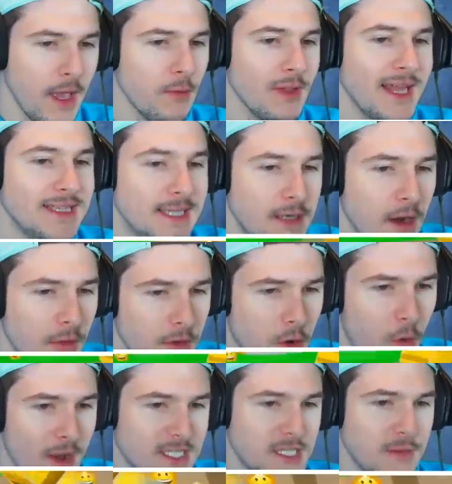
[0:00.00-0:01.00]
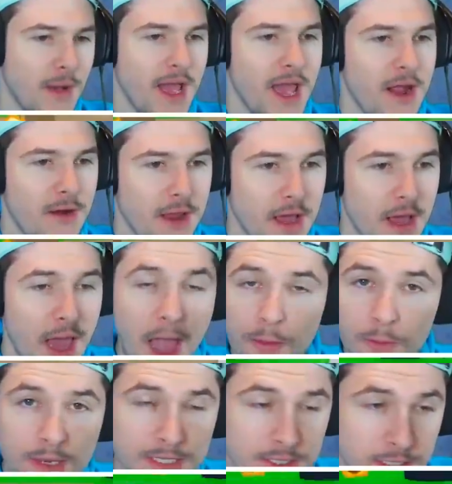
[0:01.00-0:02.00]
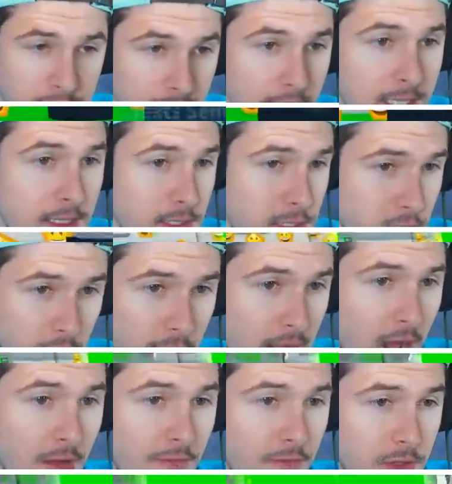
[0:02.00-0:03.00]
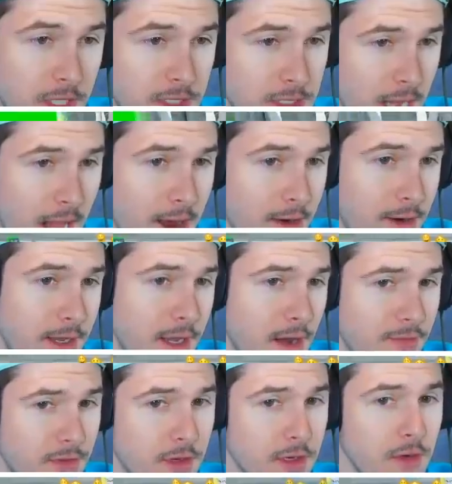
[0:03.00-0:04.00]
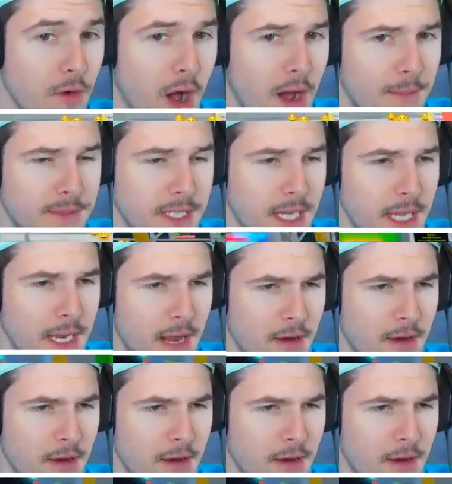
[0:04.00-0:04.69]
Well, I did all the quests in my area and we did check out the entirety of the new update.